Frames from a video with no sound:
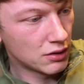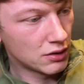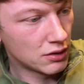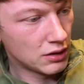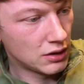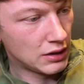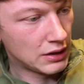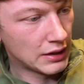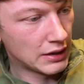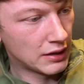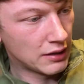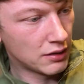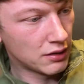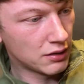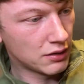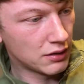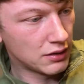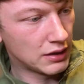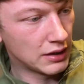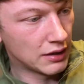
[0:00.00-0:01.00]
Yeah,
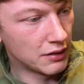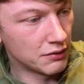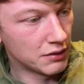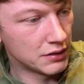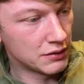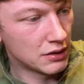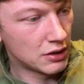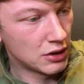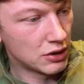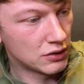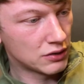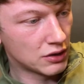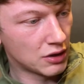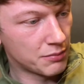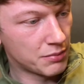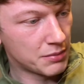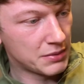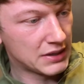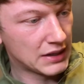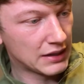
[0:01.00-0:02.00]
there is. So I'll
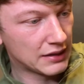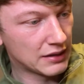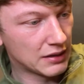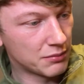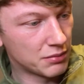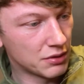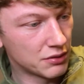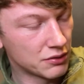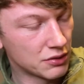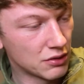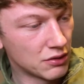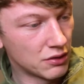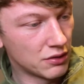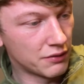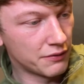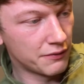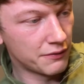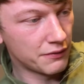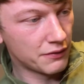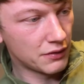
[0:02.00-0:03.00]
probably take that branch
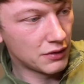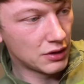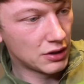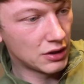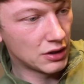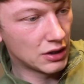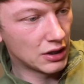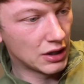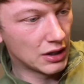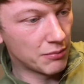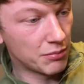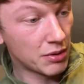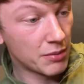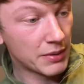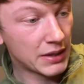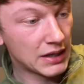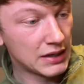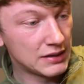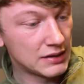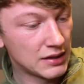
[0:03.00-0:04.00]
off and
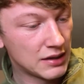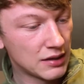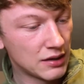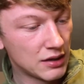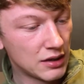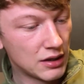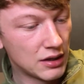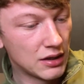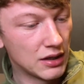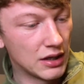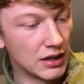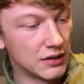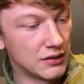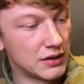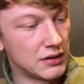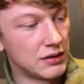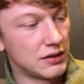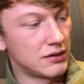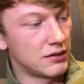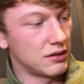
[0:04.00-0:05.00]
propagate it, and then
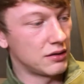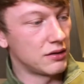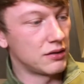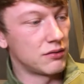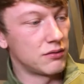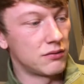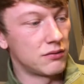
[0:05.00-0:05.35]
there's like